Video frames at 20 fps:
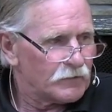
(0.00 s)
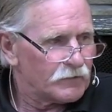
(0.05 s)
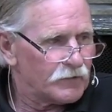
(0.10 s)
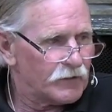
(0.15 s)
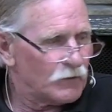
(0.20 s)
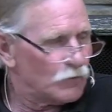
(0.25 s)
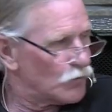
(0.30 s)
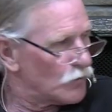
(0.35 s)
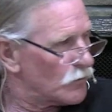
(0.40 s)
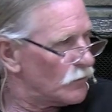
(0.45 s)

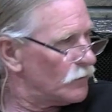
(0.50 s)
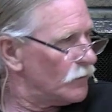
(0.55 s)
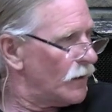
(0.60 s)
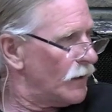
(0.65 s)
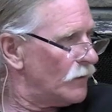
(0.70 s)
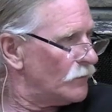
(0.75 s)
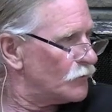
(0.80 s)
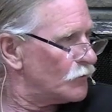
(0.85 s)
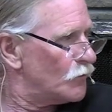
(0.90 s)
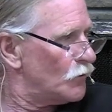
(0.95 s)
they weren't
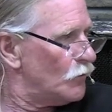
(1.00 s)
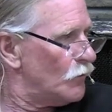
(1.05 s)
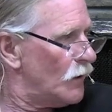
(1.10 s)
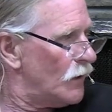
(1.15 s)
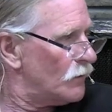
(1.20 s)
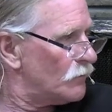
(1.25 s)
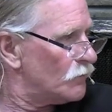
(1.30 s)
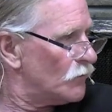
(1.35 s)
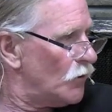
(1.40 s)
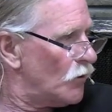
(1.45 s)
allowed to go
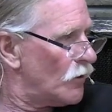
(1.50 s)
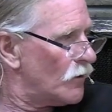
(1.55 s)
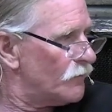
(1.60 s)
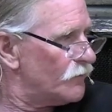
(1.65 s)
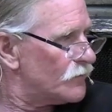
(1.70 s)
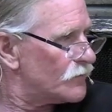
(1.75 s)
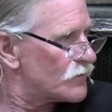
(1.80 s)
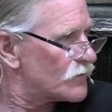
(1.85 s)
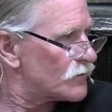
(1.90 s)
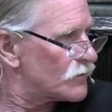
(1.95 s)
out and
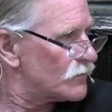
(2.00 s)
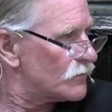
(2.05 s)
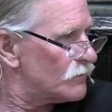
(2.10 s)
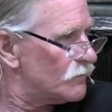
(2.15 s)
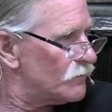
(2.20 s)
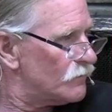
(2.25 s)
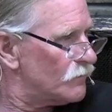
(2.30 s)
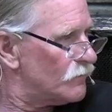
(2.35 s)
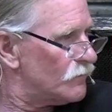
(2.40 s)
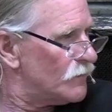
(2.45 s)
harvest
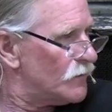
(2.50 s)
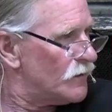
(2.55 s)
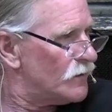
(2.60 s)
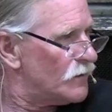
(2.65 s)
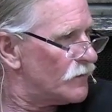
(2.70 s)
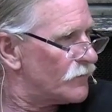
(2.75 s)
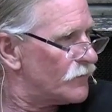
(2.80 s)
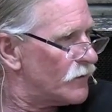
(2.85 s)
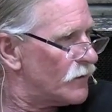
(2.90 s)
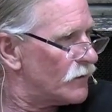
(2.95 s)

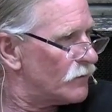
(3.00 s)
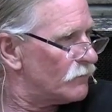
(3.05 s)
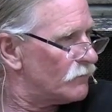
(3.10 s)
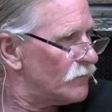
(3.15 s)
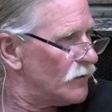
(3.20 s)
anything.